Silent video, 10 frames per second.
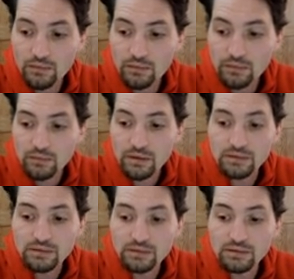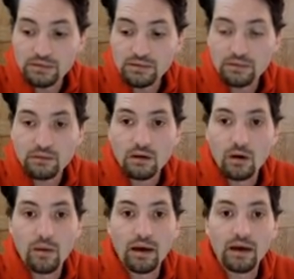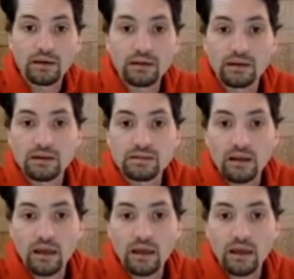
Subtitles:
This command is